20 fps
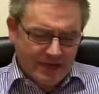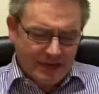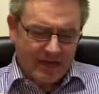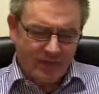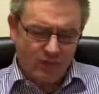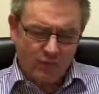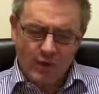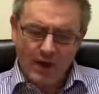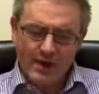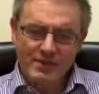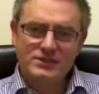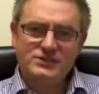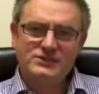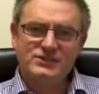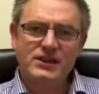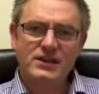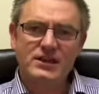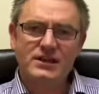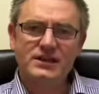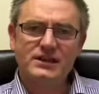Now the way that
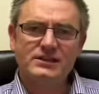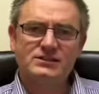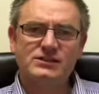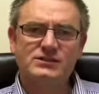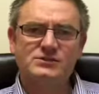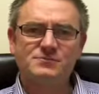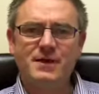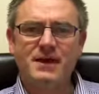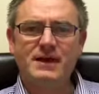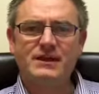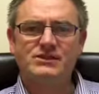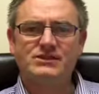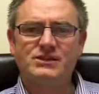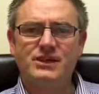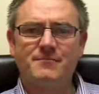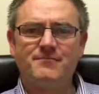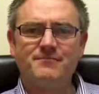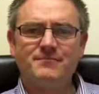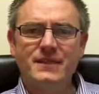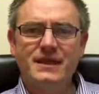Tony needs to speak to
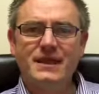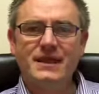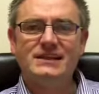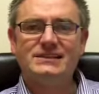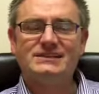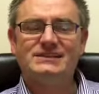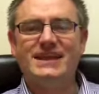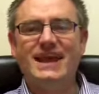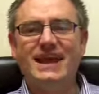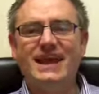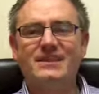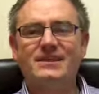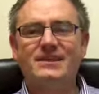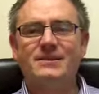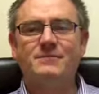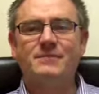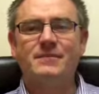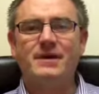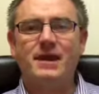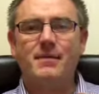them is get
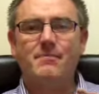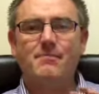them